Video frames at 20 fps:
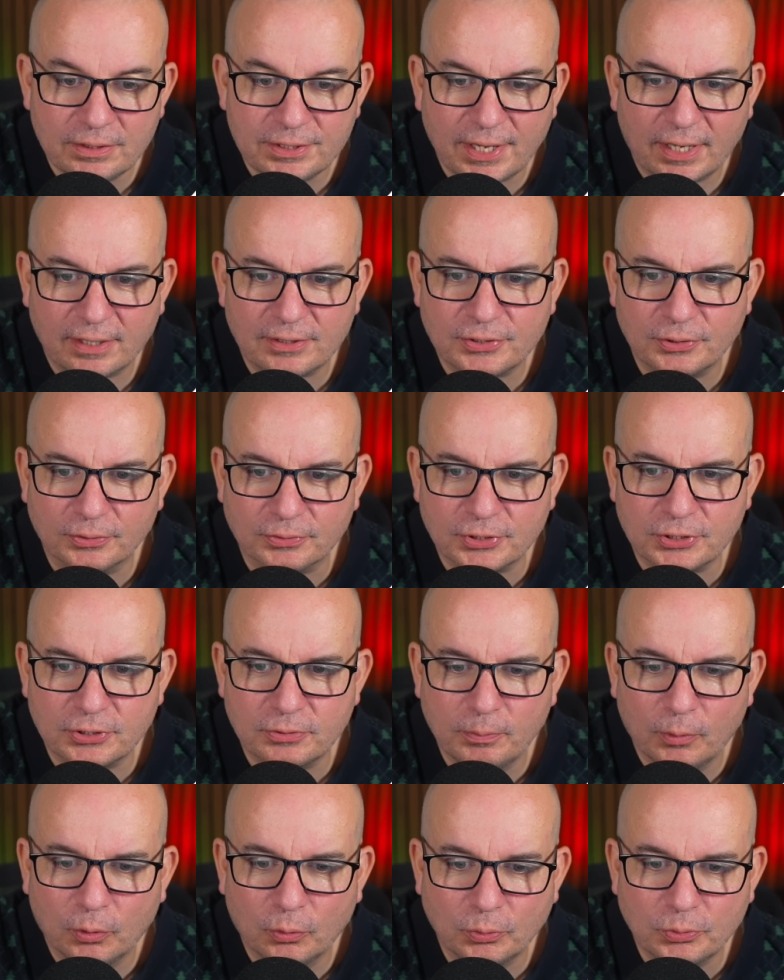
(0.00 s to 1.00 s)
that sort of
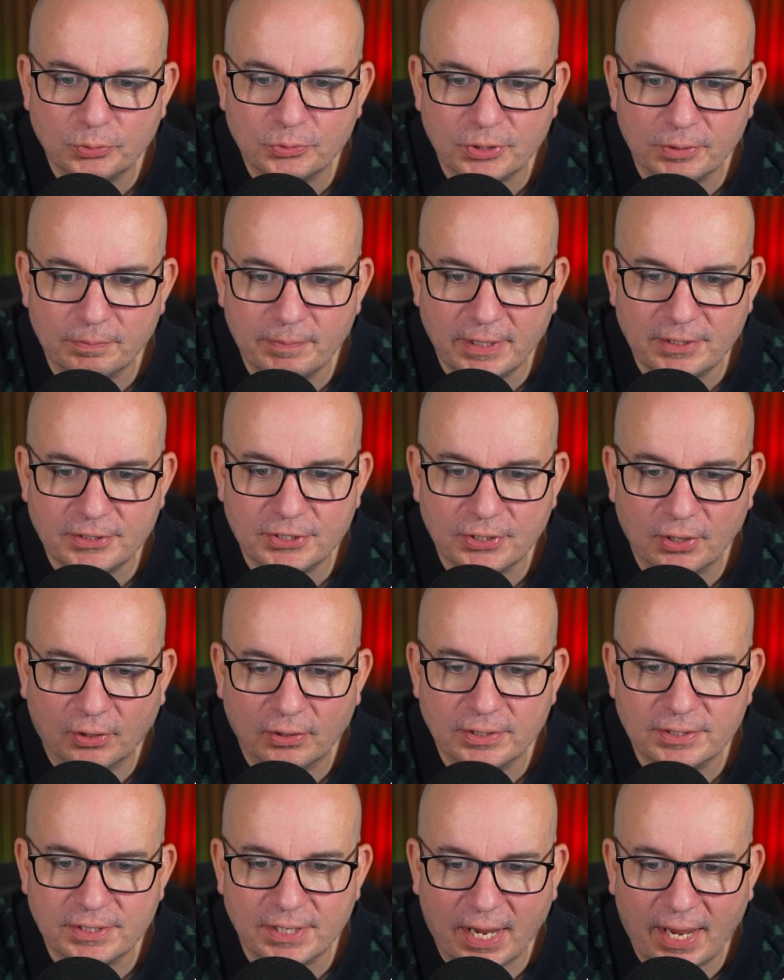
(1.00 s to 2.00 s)
small to
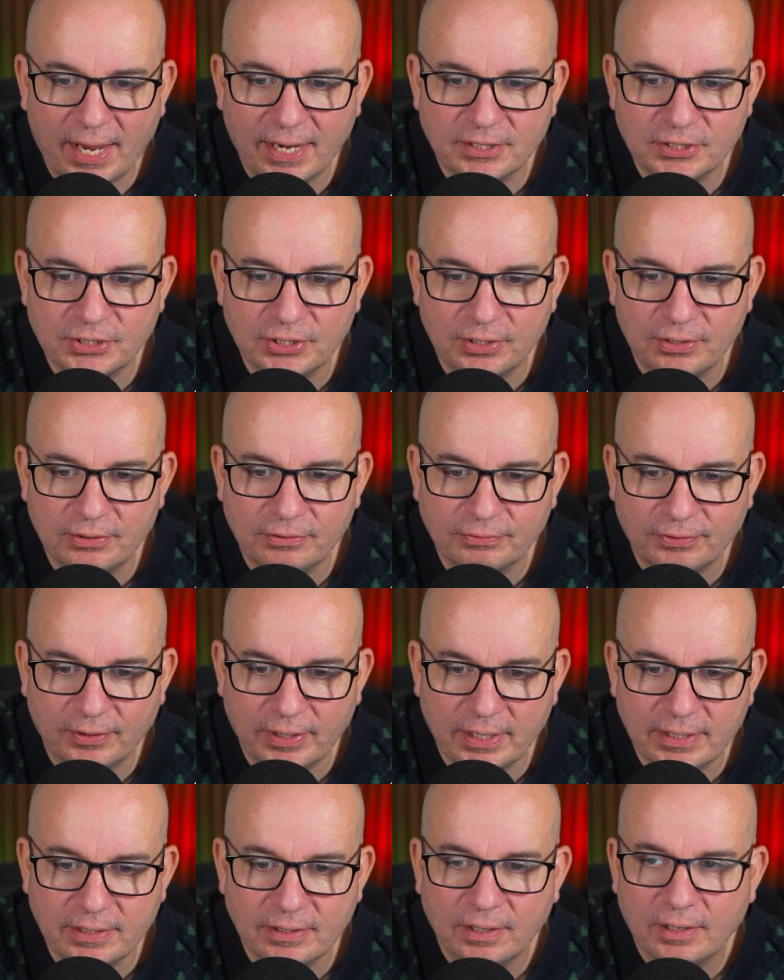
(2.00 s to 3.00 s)
mid-size
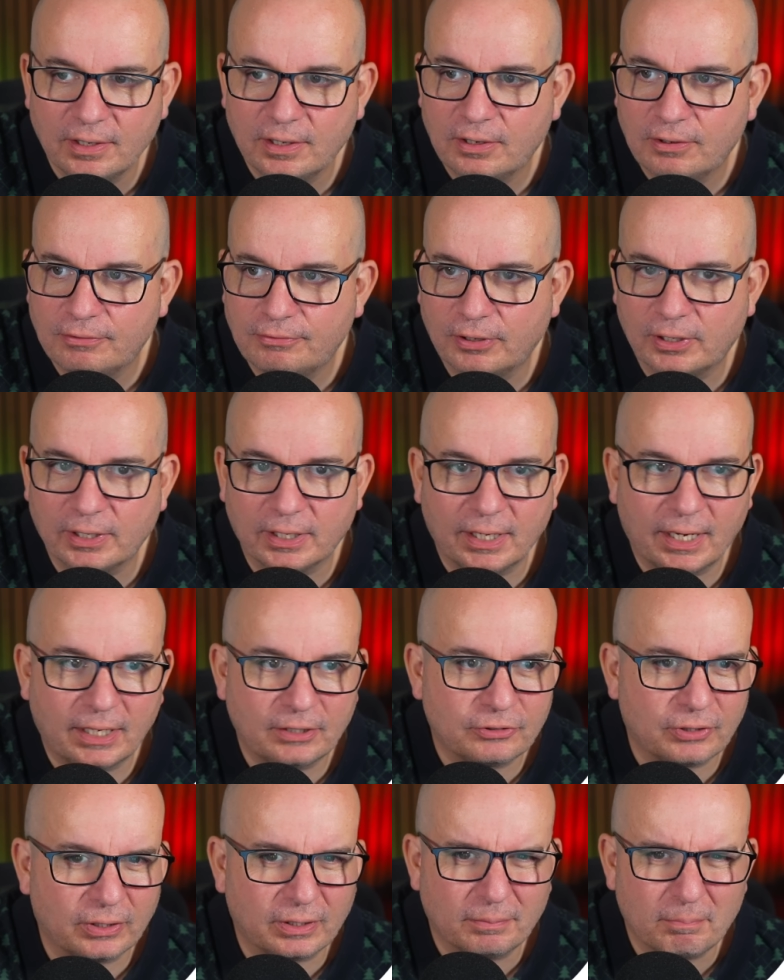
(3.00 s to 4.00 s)
SUV, fully
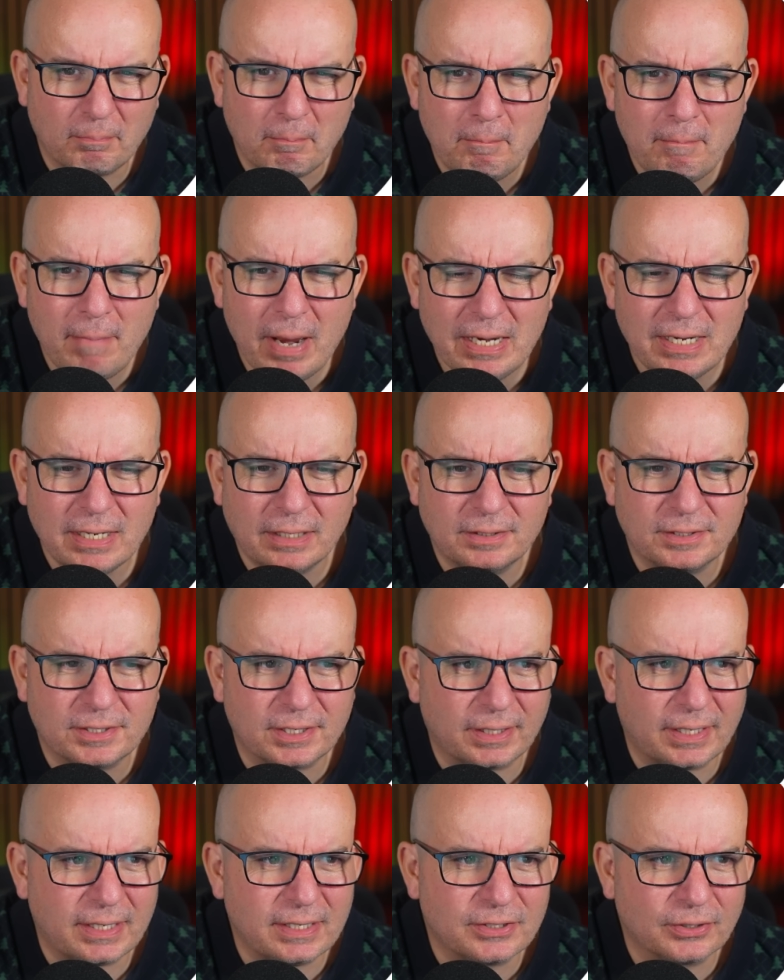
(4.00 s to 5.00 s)
electric, millions
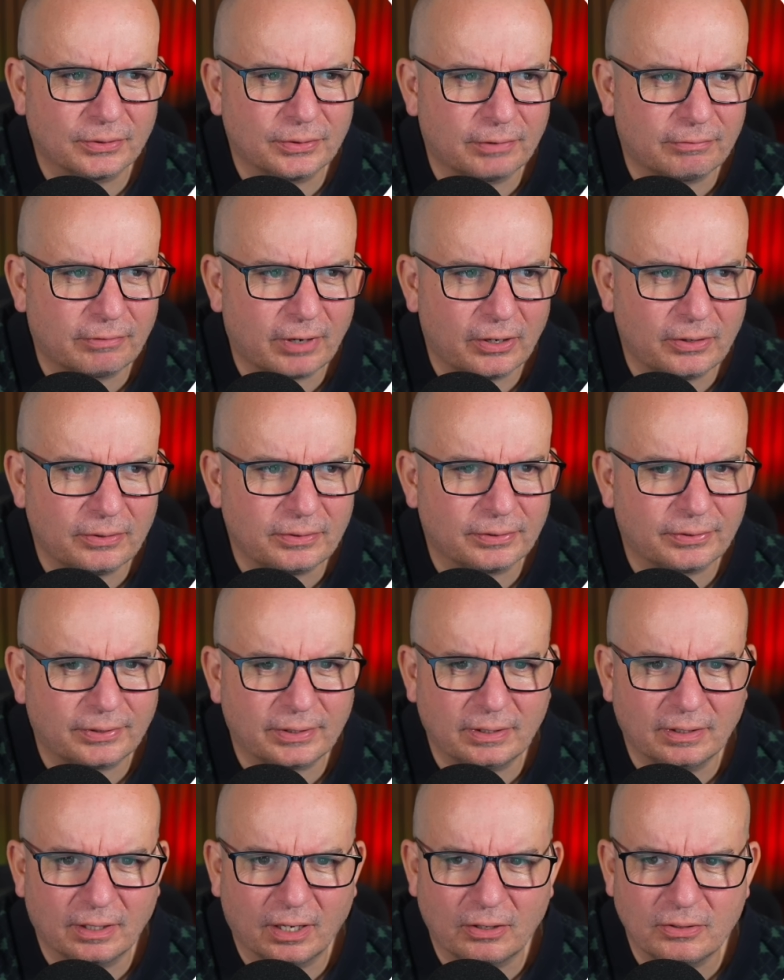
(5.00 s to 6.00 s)
of these on the road, I
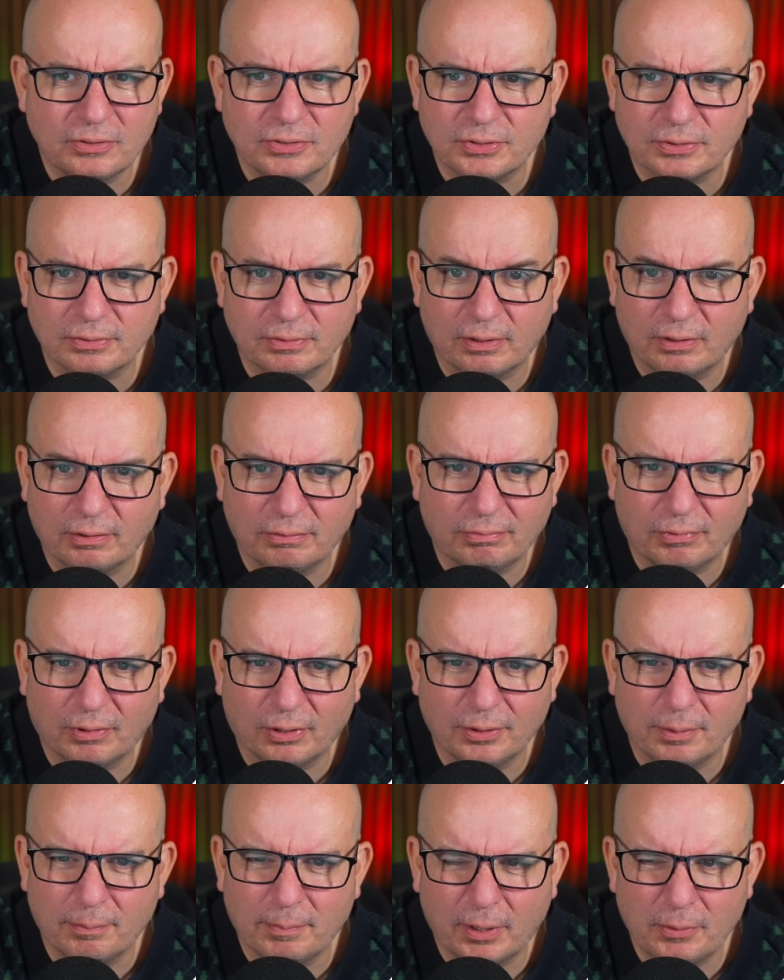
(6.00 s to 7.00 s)
think loads
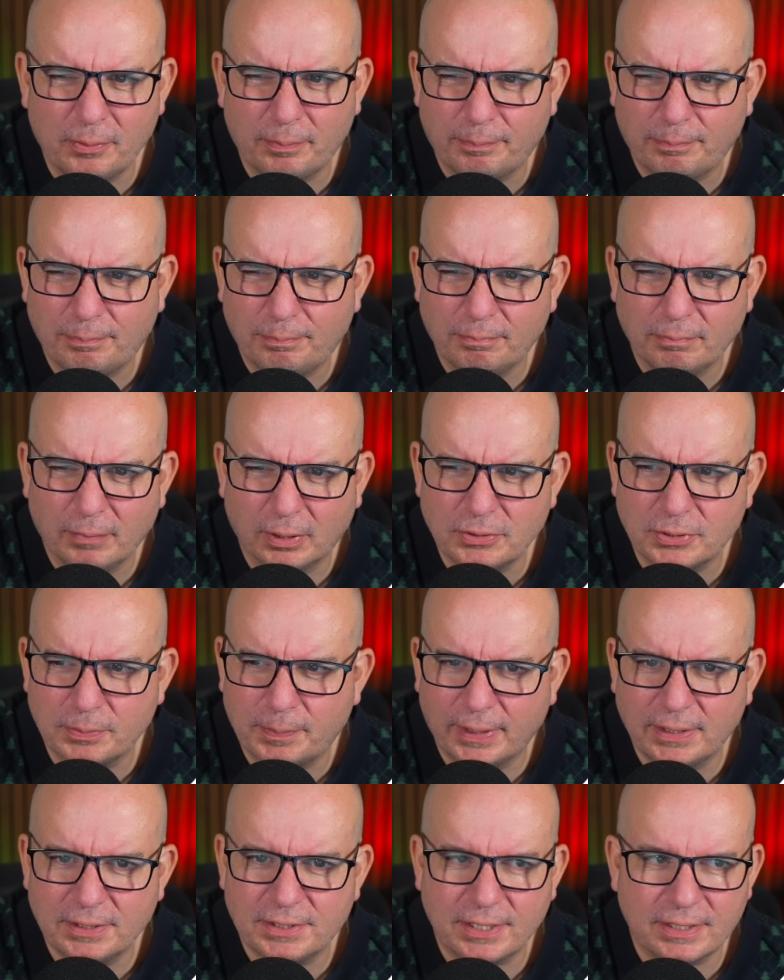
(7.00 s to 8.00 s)
on the
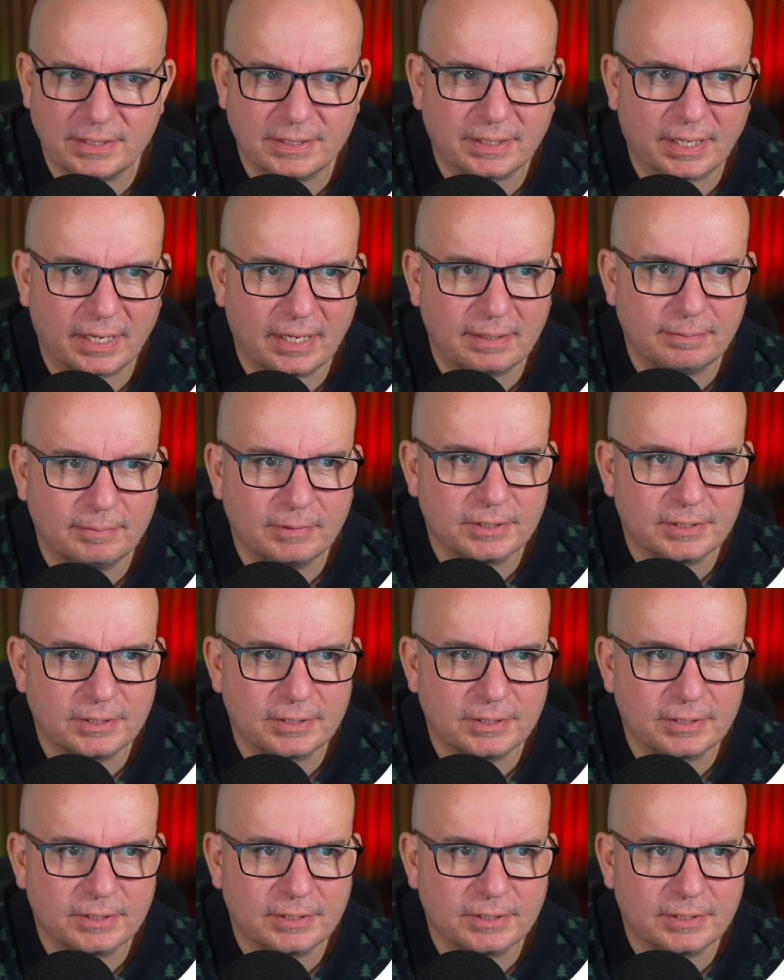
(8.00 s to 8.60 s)
Motability scheme and